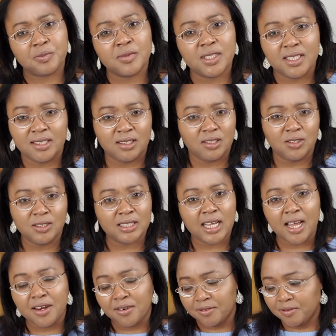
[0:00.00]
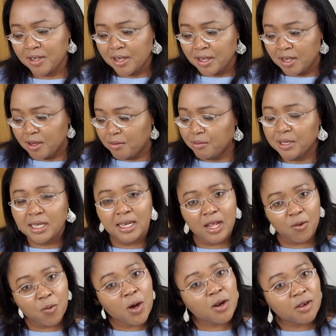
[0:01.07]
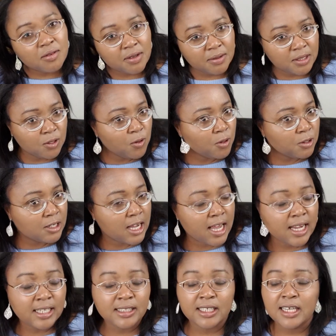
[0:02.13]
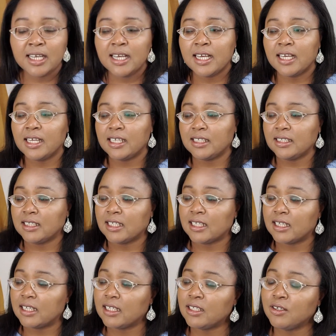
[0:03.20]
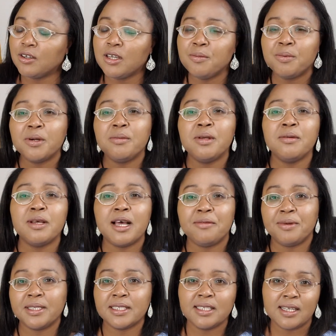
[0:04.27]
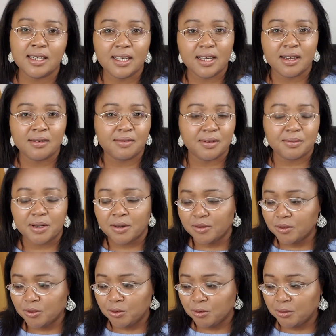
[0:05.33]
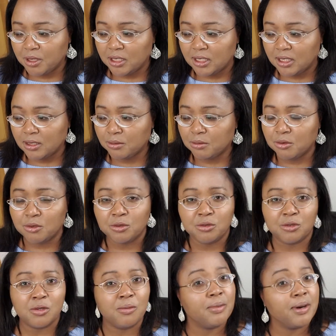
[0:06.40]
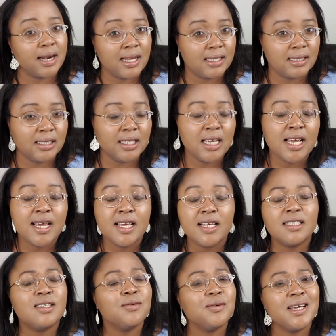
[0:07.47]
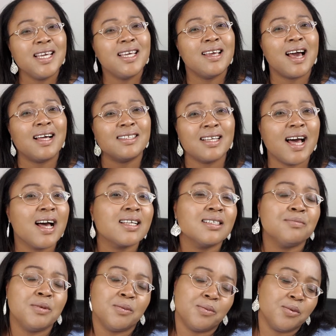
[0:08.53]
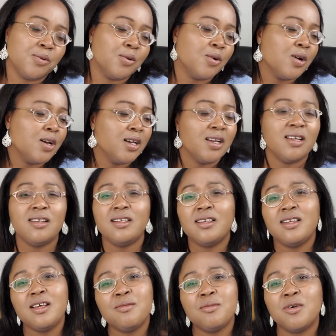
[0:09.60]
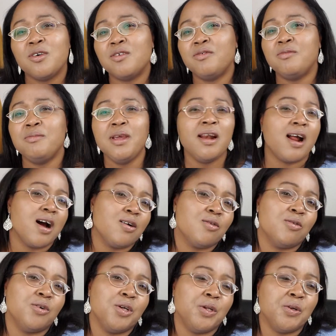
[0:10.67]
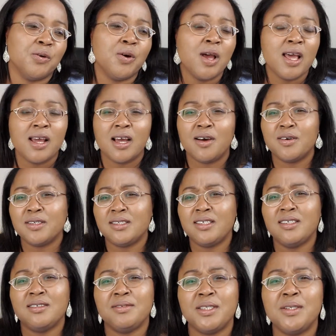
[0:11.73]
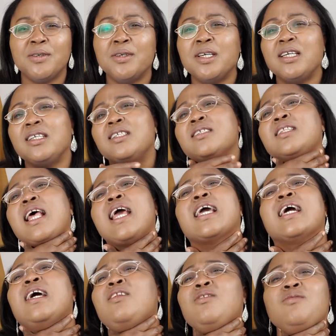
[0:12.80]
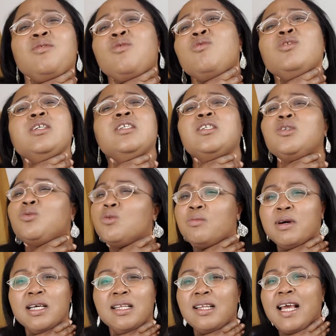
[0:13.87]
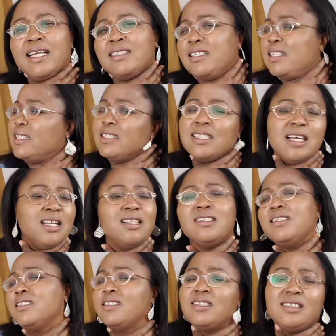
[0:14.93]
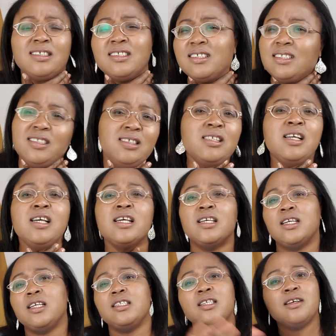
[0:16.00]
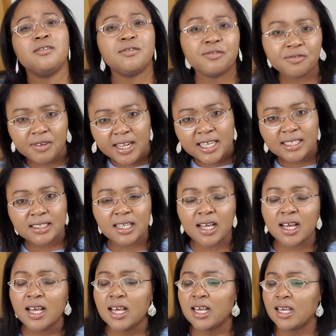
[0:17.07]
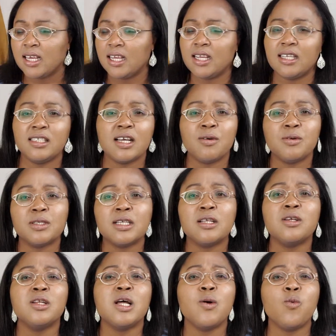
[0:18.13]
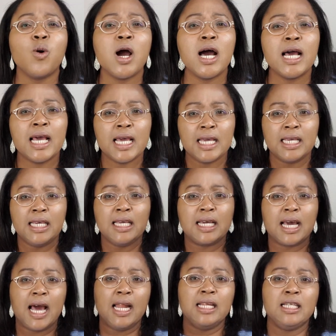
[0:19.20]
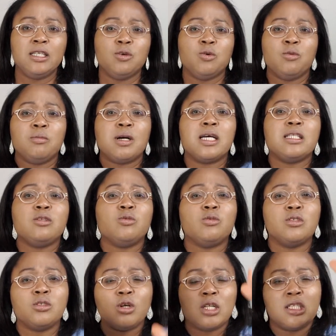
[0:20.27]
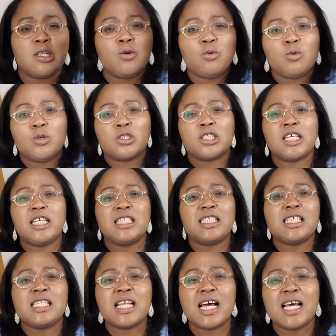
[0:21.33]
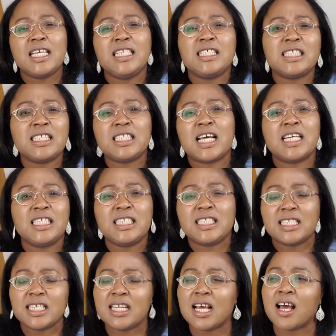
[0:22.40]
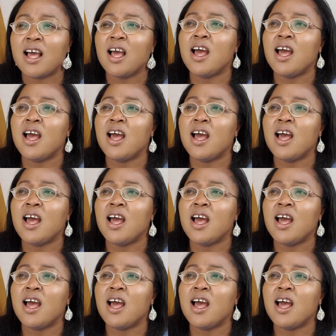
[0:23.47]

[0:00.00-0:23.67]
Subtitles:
it's just kind of being like one of his own kind. And the only problem I personally have about Odumeje's modus operandi is the way he attacks people in the name of miracle. You know, I was this video, he's like kind of holding this woman like this and then flings her, and there was another one, he carried the woman on and there was hitting her,